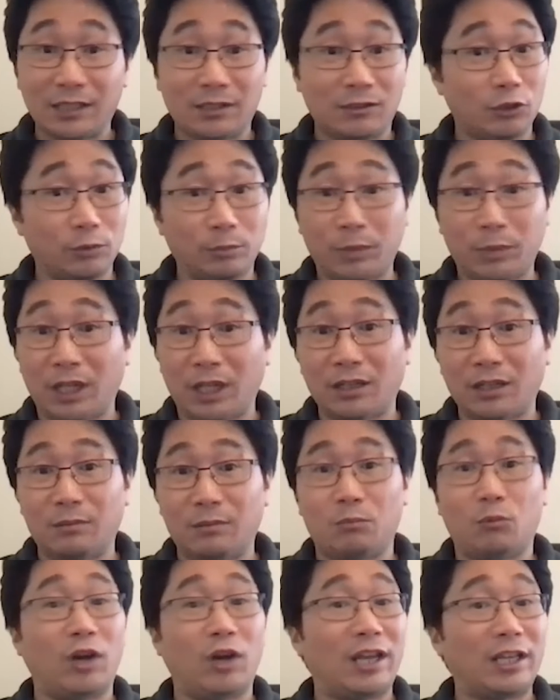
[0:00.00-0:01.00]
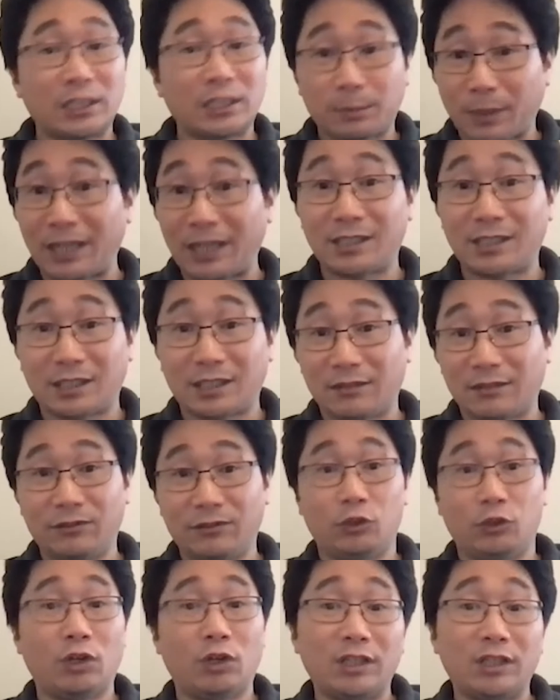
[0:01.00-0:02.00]
you build, more expensive
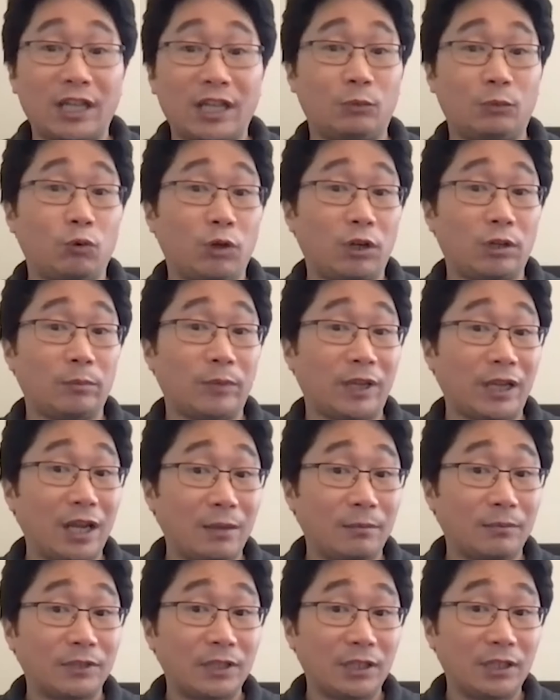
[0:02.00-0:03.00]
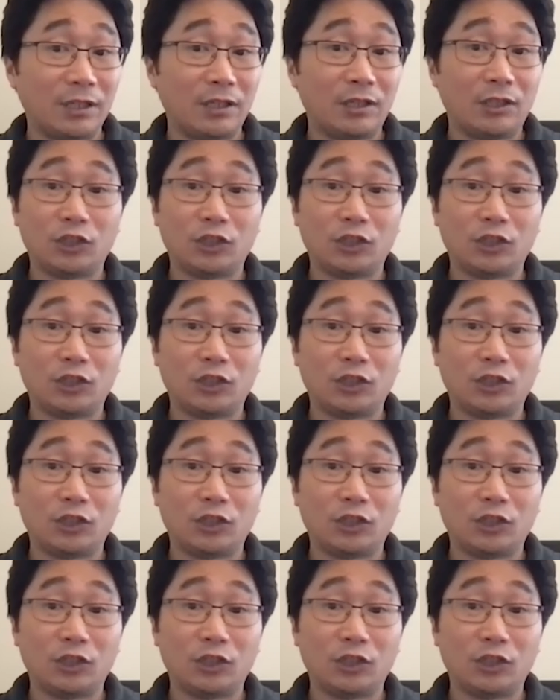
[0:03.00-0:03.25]
your network becomes.